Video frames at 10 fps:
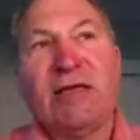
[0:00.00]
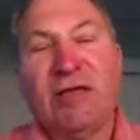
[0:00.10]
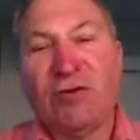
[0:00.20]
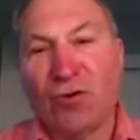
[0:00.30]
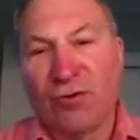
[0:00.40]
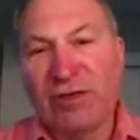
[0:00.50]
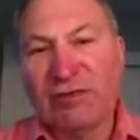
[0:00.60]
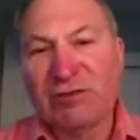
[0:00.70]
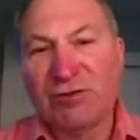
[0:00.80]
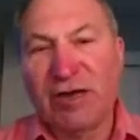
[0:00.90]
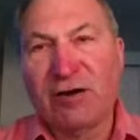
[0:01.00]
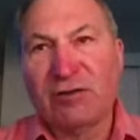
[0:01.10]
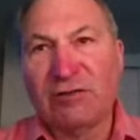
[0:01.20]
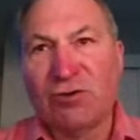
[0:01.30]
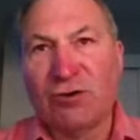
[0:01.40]
in northeastern
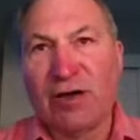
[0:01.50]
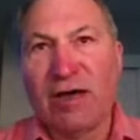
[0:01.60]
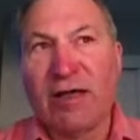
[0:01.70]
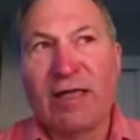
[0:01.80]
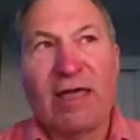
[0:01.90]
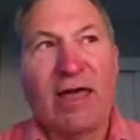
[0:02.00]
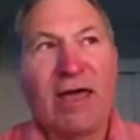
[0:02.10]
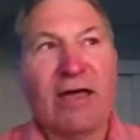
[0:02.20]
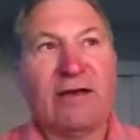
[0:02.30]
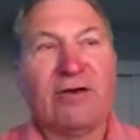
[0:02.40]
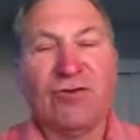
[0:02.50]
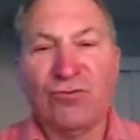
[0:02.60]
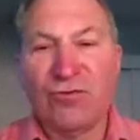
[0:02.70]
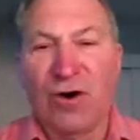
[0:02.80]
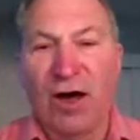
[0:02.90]
Arizona and
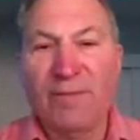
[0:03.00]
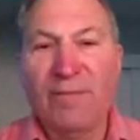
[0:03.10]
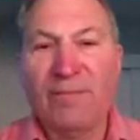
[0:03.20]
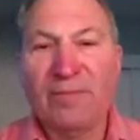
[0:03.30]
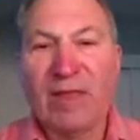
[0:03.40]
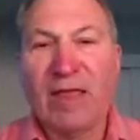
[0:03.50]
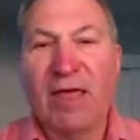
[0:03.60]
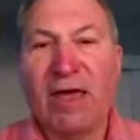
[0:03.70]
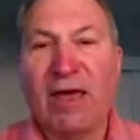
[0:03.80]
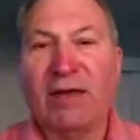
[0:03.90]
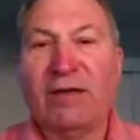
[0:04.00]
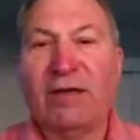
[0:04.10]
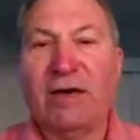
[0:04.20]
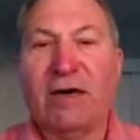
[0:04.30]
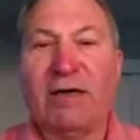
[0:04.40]
Utah.
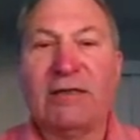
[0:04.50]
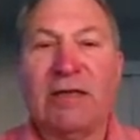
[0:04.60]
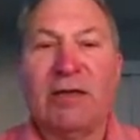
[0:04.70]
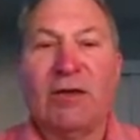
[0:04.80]
And we're